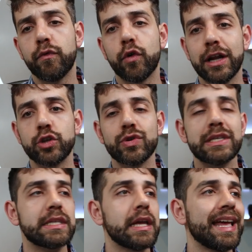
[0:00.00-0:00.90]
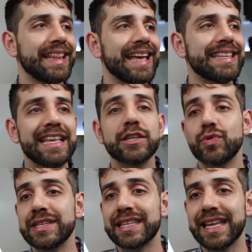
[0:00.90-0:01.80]
for electricity, and that is
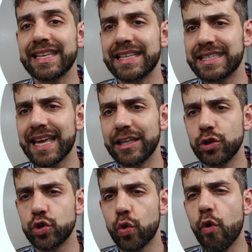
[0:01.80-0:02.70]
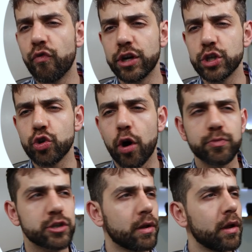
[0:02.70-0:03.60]
the reason that I decided to go for this
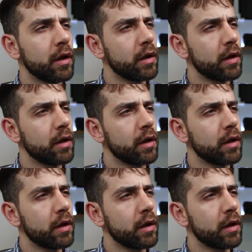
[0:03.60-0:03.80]
option.